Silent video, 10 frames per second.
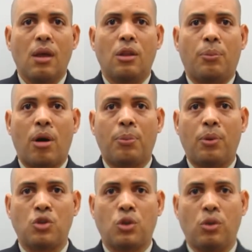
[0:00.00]
The public
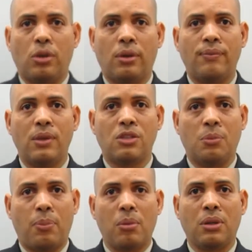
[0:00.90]
prosecutor is the
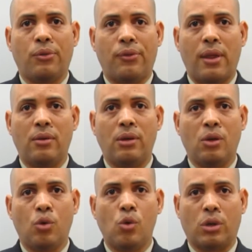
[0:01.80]
public defender in
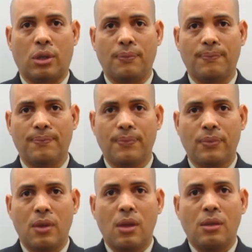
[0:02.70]
court.
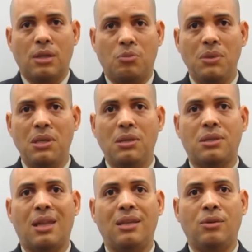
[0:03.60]
This means
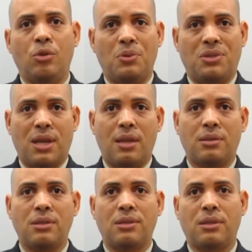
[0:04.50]
that he represents
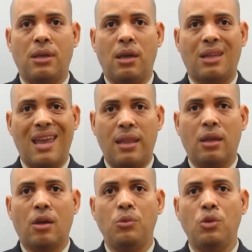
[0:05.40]
the state and the
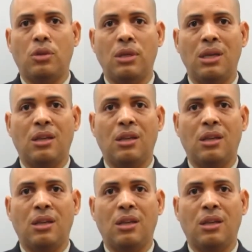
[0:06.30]
community in